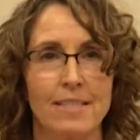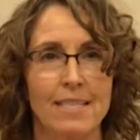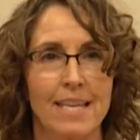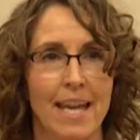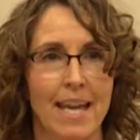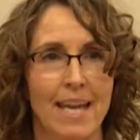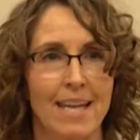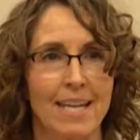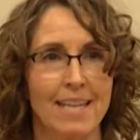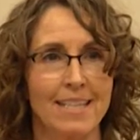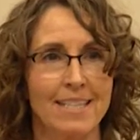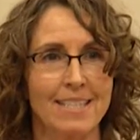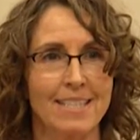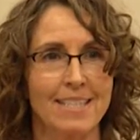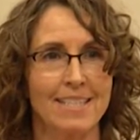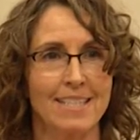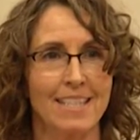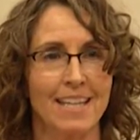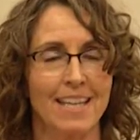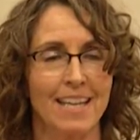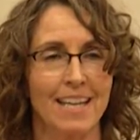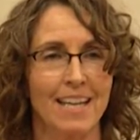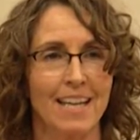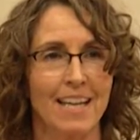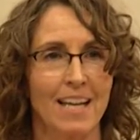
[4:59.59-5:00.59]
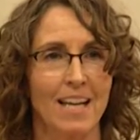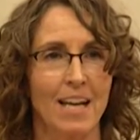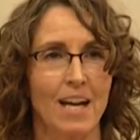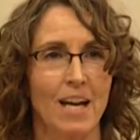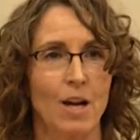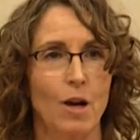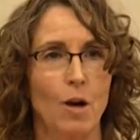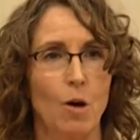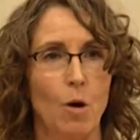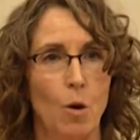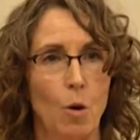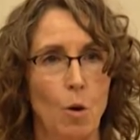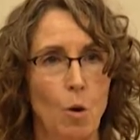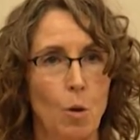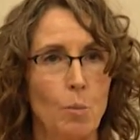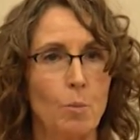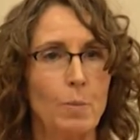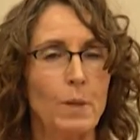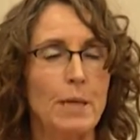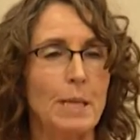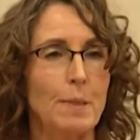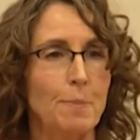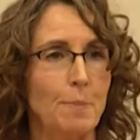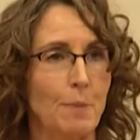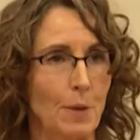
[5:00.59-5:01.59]
takes whole
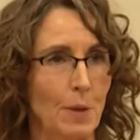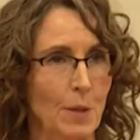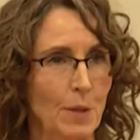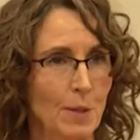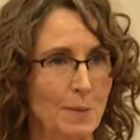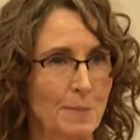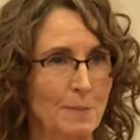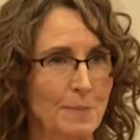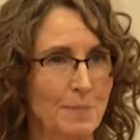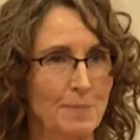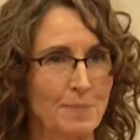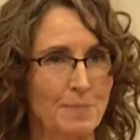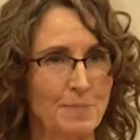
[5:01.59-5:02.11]
people